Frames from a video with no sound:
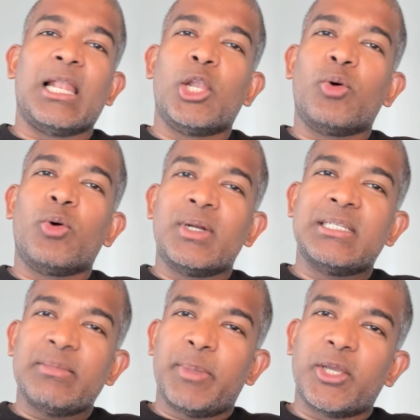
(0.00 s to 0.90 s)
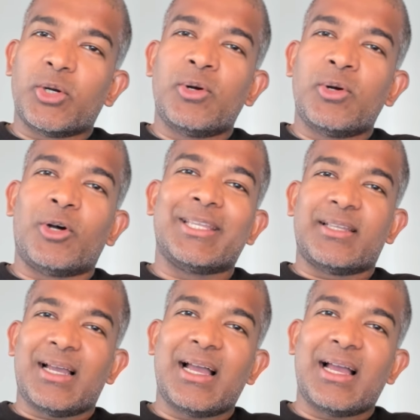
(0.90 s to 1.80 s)
A lower DPO, on the
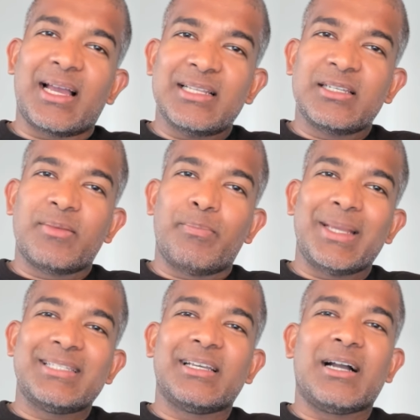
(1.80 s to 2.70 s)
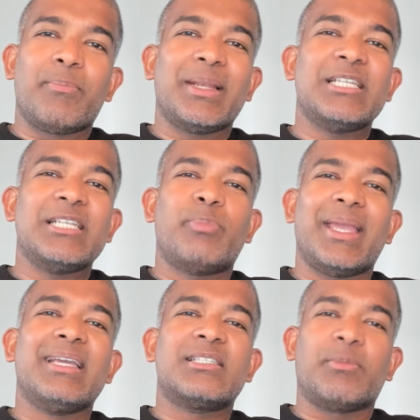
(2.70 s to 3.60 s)
other hand, means the company is
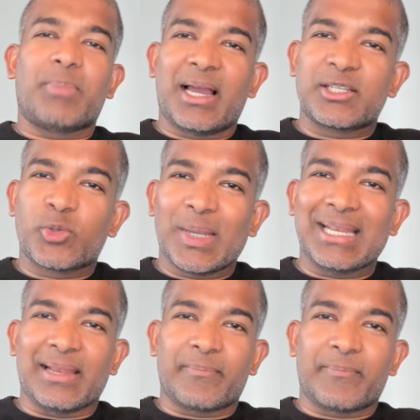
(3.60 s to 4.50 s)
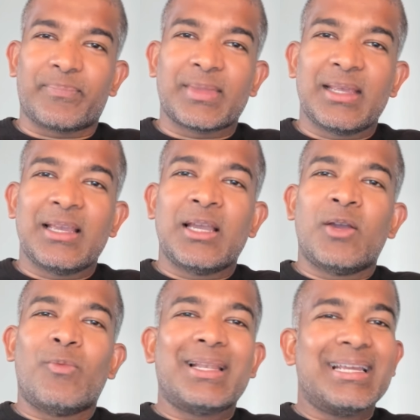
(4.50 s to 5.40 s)
paying its suppliers quickly.
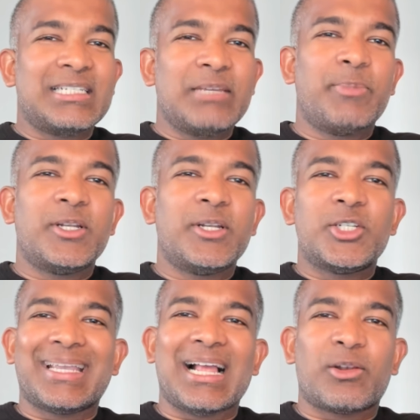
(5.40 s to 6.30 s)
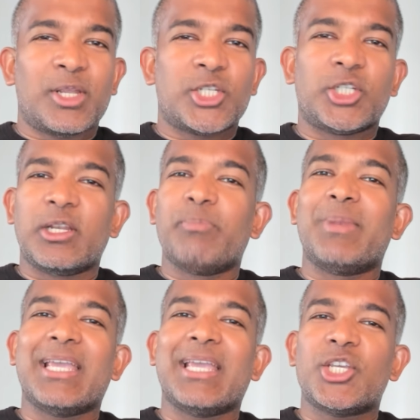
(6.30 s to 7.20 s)
We'll get deeper into the calculation on
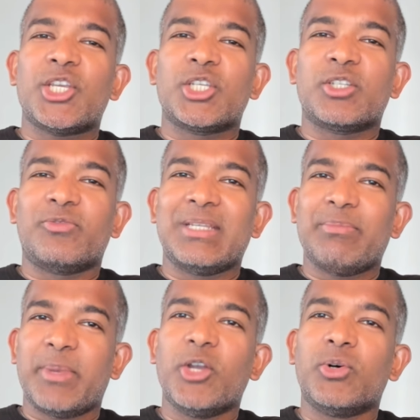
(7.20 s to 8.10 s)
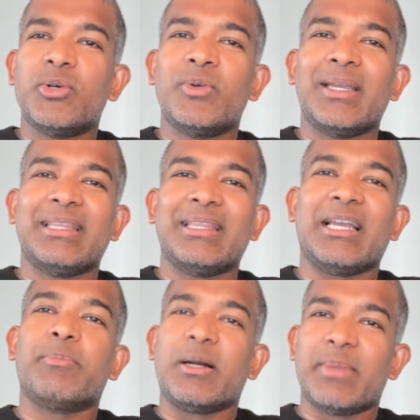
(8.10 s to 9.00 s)
implications of DPO in the
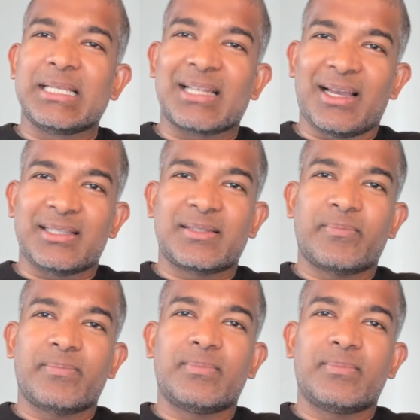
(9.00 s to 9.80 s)
upcoming slides.